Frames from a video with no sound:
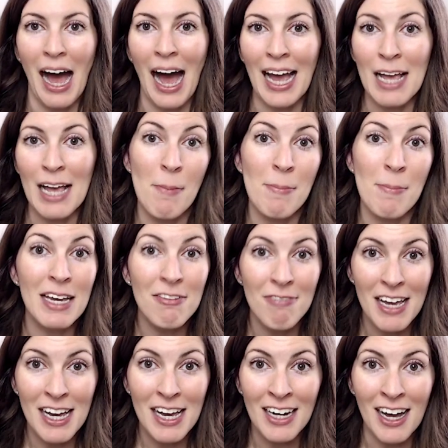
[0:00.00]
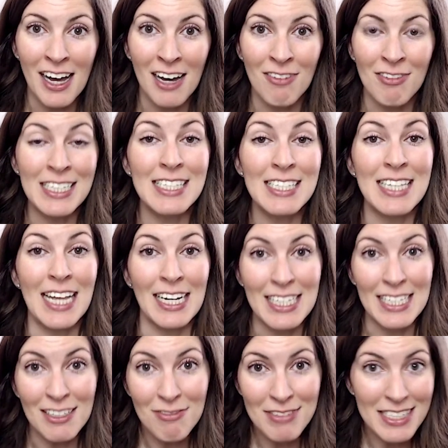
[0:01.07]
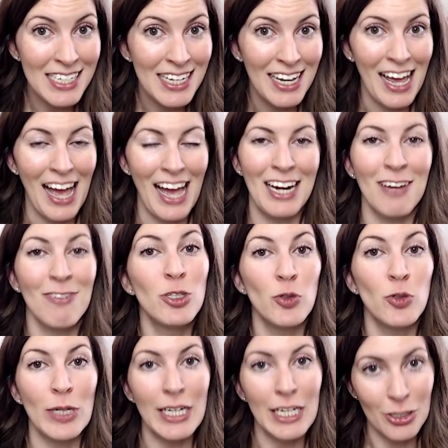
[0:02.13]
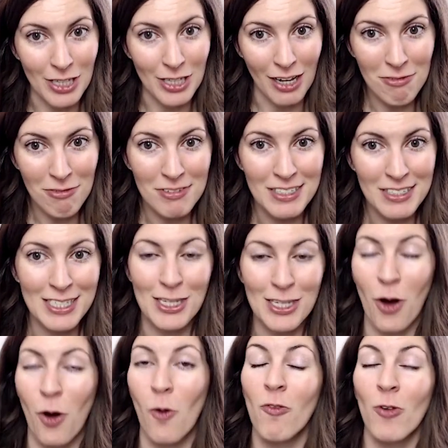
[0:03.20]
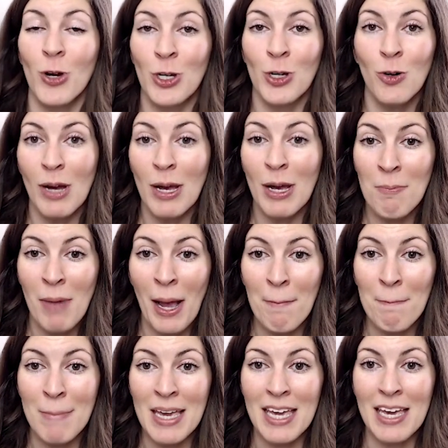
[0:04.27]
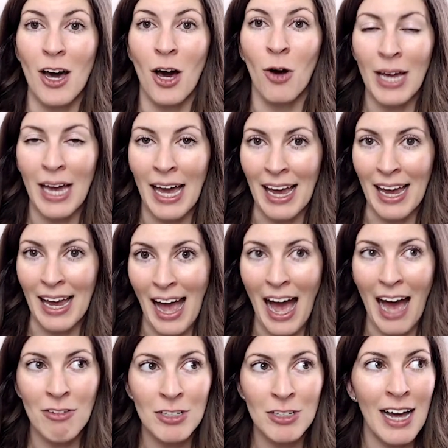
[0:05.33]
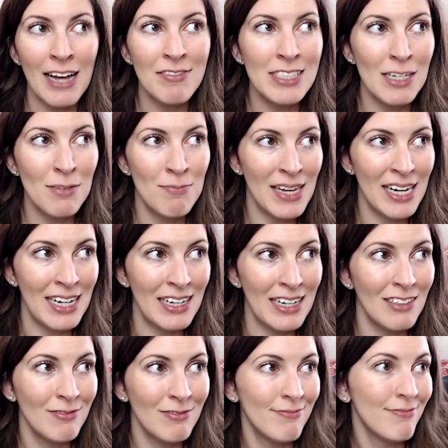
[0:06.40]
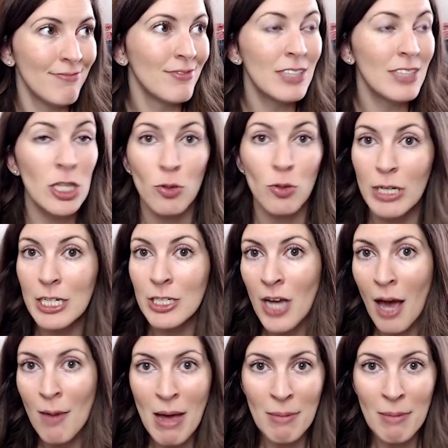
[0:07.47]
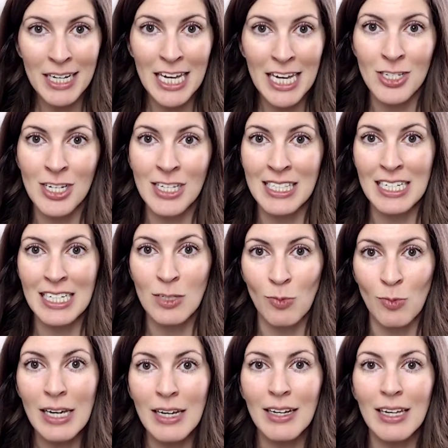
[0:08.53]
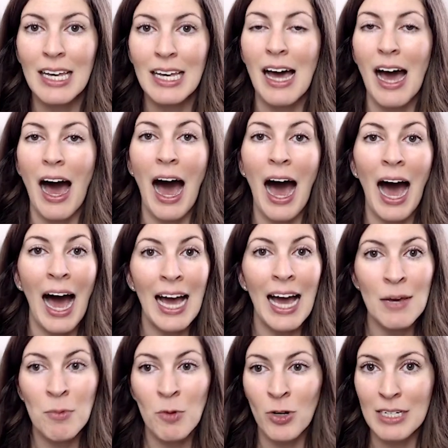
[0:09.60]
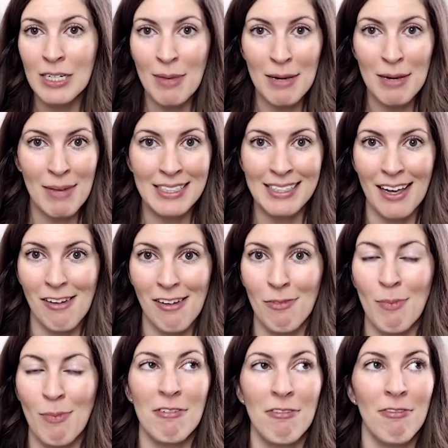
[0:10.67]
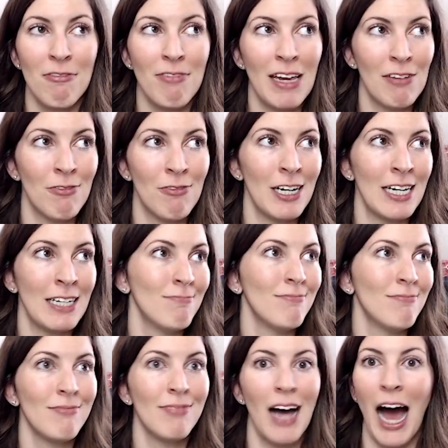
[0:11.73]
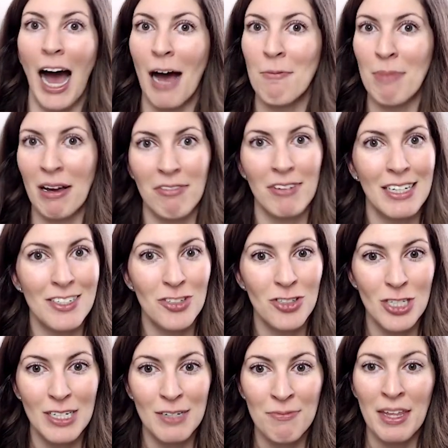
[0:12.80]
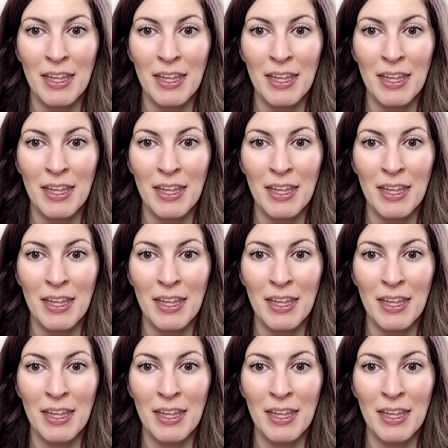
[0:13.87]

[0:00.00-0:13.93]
I am a big fan of incentives and of treating yourself. So for you, it might be okay, after I've submitted three job applications this week, I am going to make myself my favorite hot beverage.